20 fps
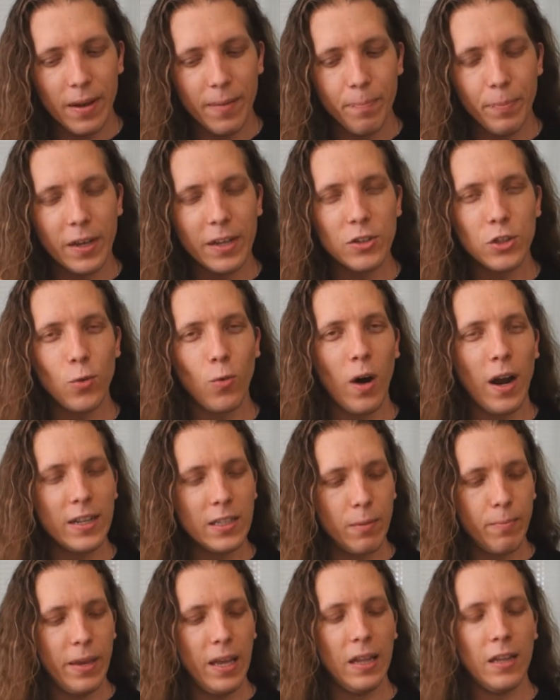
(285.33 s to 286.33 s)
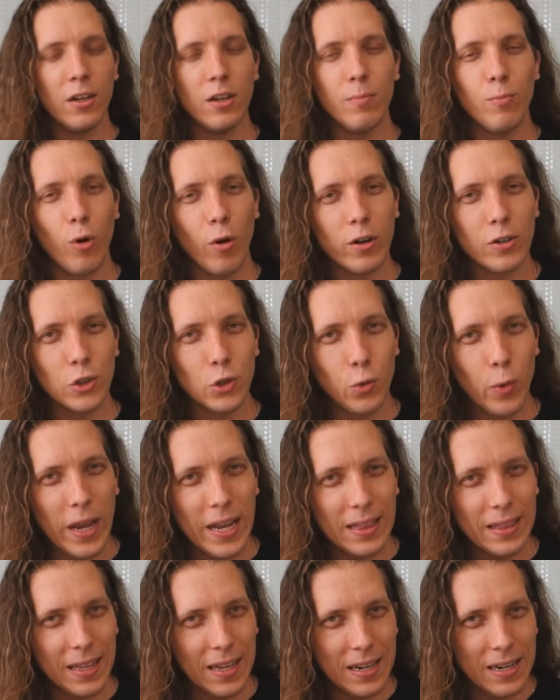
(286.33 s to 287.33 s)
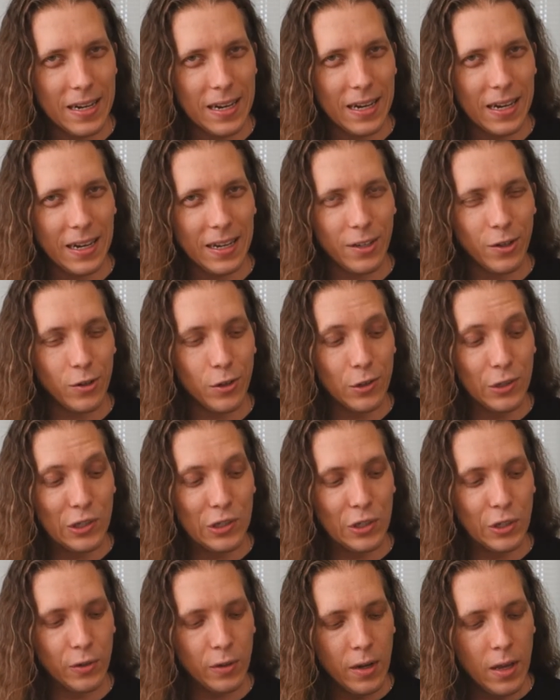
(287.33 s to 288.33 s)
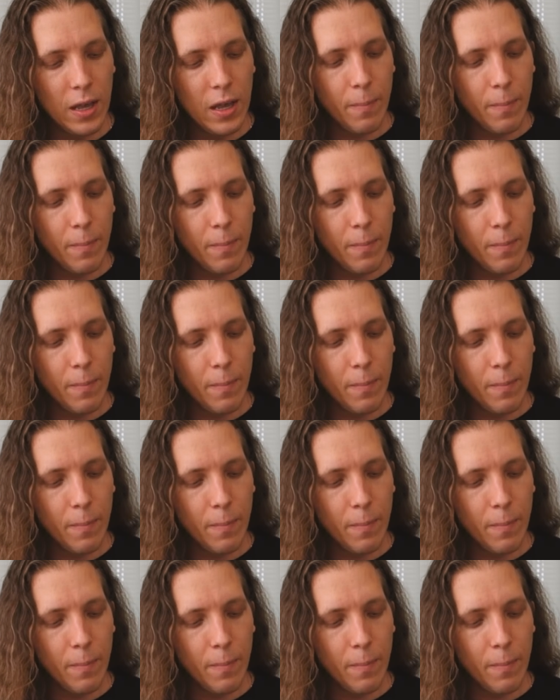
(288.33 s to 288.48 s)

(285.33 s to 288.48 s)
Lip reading: because you want it to be a little more sweet than you're used to,